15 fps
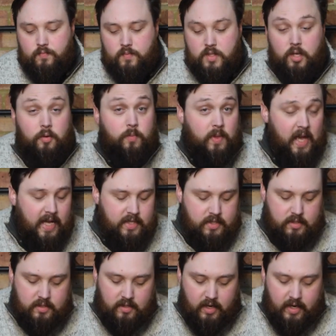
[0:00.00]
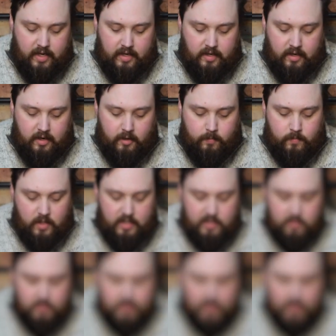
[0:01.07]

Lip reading: So that's a little